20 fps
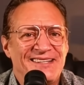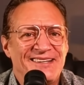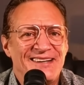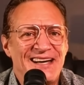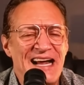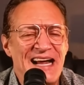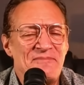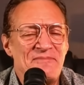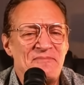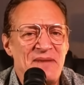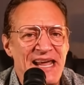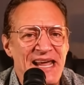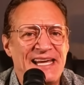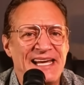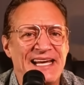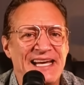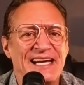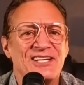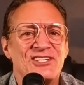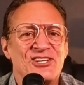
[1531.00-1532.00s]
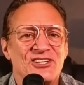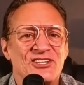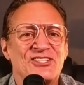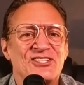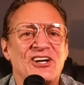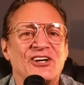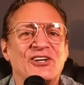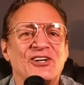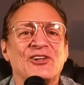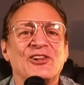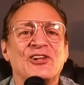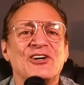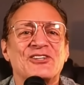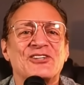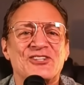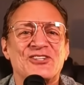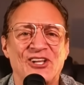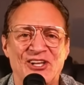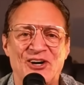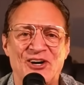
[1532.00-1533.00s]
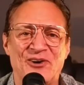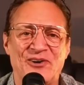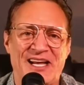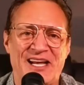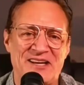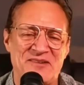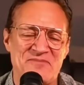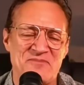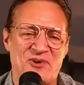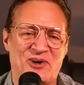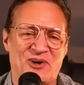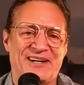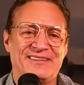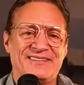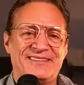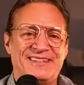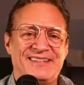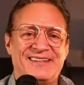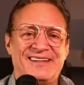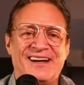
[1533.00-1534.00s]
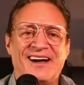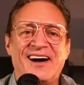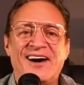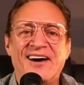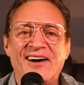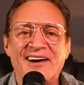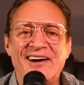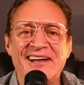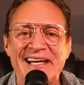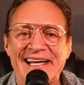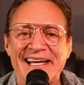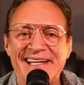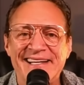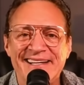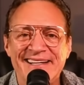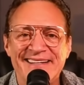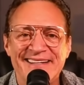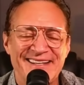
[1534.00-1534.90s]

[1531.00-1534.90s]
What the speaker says: not making it just on your looks alone anymore, honey.